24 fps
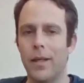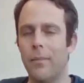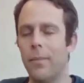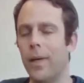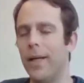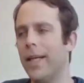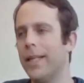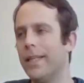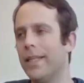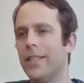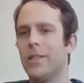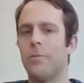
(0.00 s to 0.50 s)

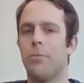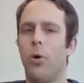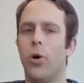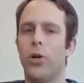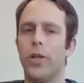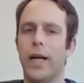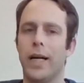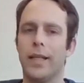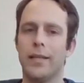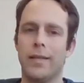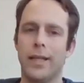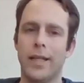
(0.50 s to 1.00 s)
But at this
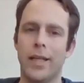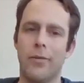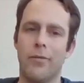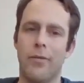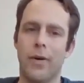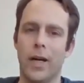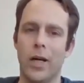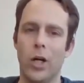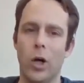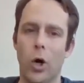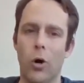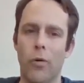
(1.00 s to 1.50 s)
point, I think if
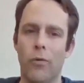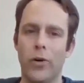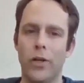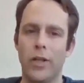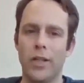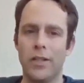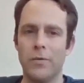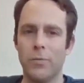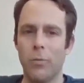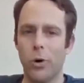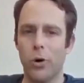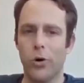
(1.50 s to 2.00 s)
I go over it,
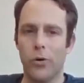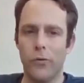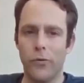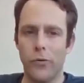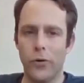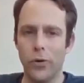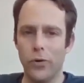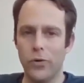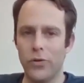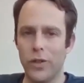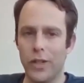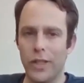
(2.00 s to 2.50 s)
it's more
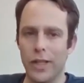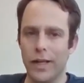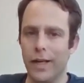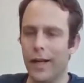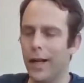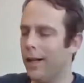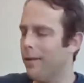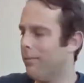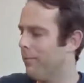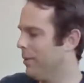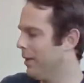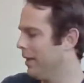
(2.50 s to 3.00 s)
confusing than
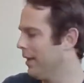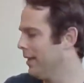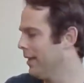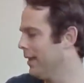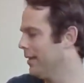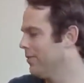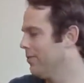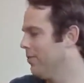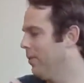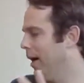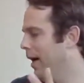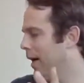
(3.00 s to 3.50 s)
helping.
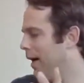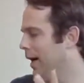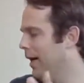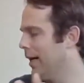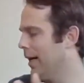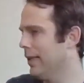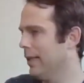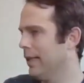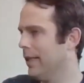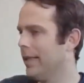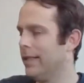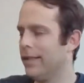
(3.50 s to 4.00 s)
That's why
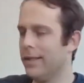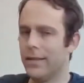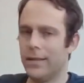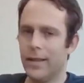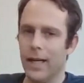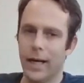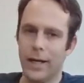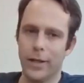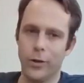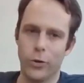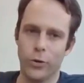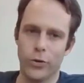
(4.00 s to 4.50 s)
I
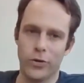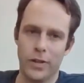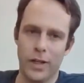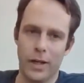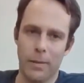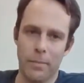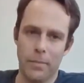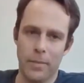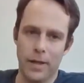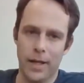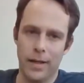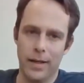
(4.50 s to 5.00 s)
decided to
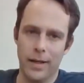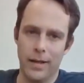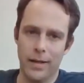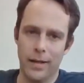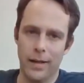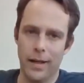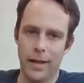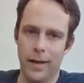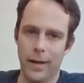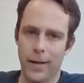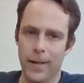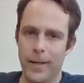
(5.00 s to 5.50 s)
skip that in
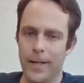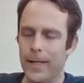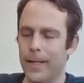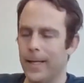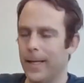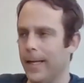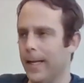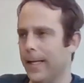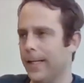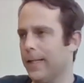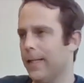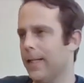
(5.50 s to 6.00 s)
the
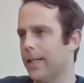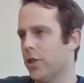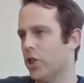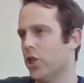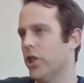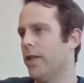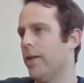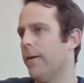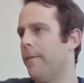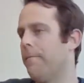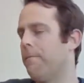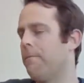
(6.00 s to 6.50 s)
lecture.